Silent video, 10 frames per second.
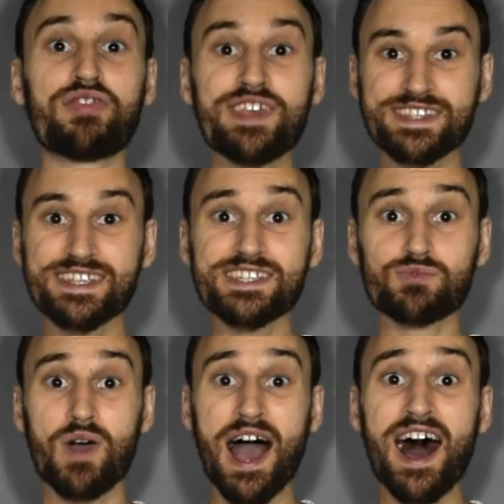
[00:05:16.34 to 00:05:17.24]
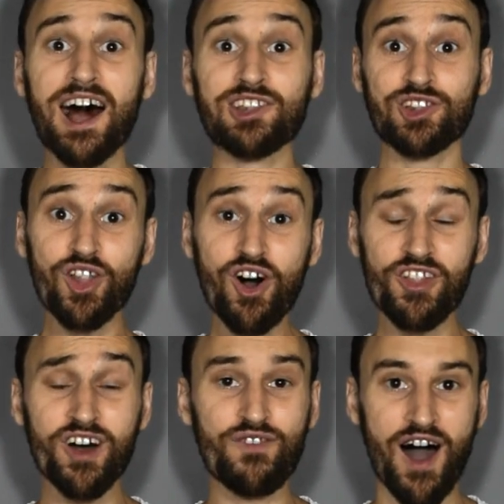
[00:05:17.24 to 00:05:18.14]
This is where a
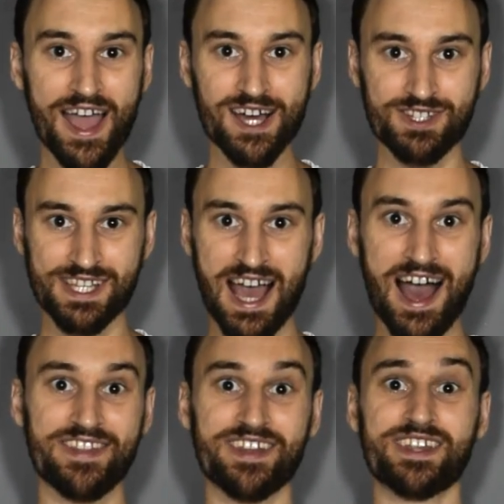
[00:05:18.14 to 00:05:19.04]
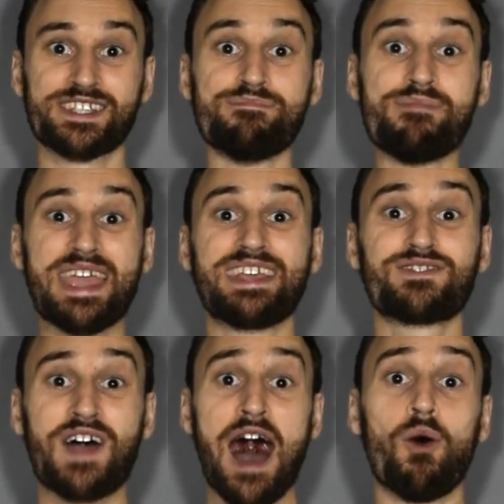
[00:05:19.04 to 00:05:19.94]
lot of IELTS candidates
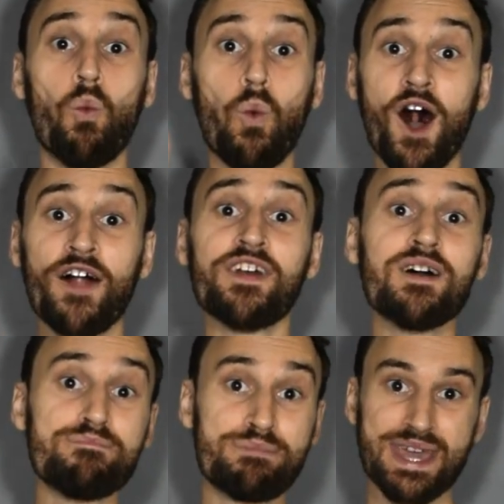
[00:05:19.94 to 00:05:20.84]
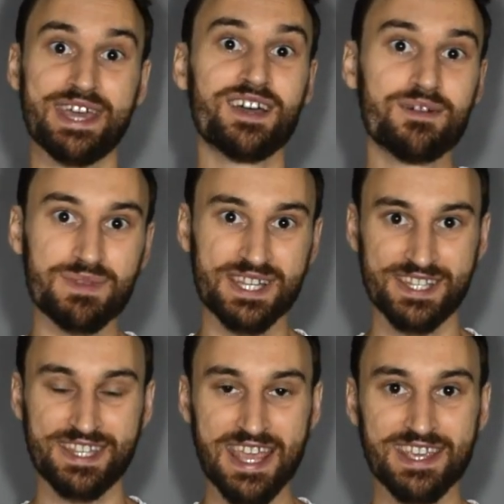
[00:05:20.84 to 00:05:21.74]
make that one big
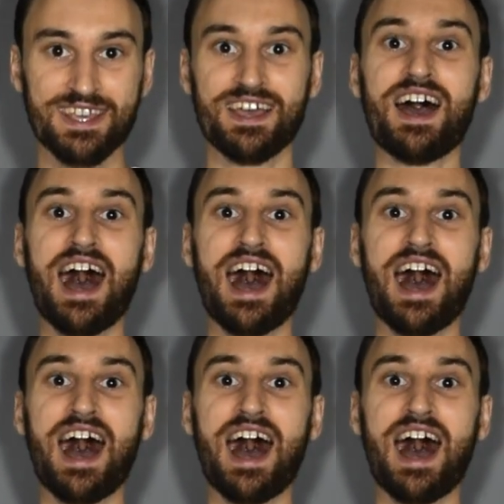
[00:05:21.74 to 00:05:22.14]
mistake